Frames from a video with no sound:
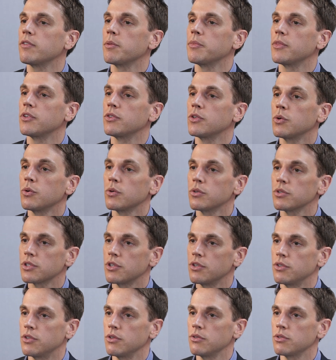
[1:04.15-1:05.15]
them the tools
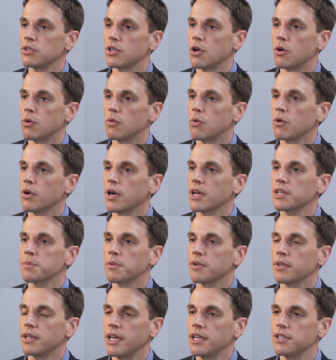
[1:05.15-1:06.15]
to do so or
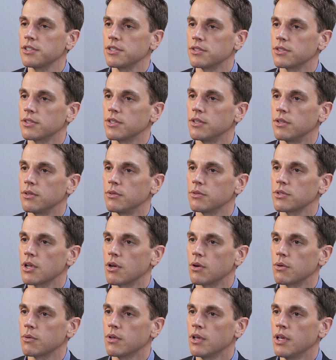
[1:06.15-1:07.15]
explanations to do
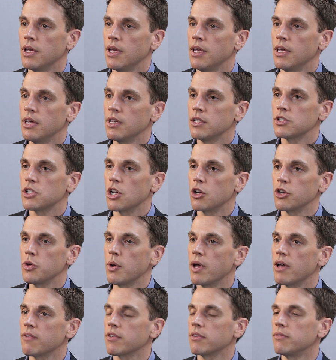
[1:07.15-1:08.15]
so. So
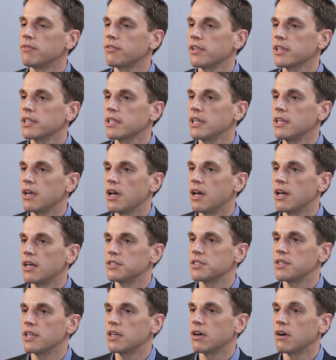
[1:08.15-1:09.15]
you have conflicting
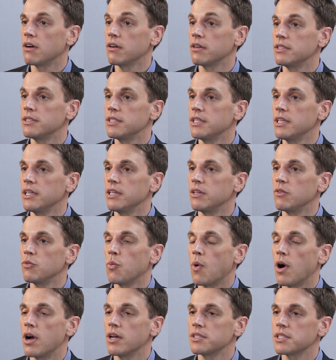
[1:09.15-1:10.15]
odds that R&D
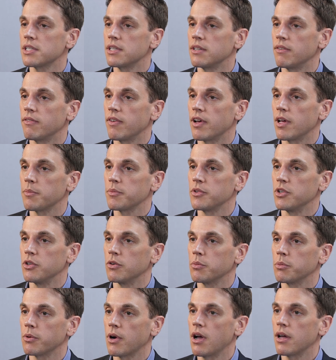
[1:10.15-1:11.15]
wants to develop new
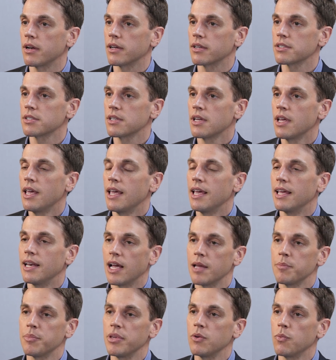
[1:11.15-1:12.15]
products and
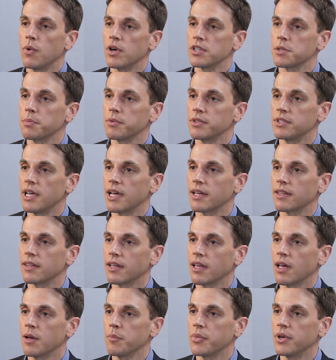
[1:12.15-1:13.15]
IP wants to protect
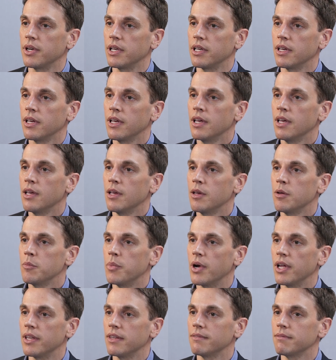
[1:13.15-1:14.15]
the company,
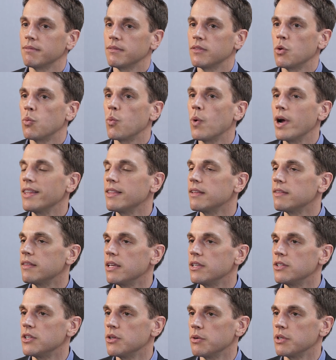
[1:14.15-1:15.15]
but the way that
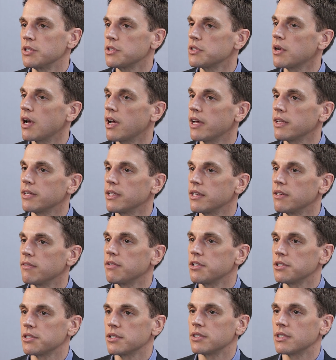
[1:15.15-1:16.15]
they do it is highly
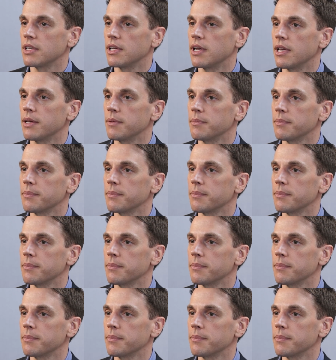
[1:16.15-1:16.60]
inefficient today.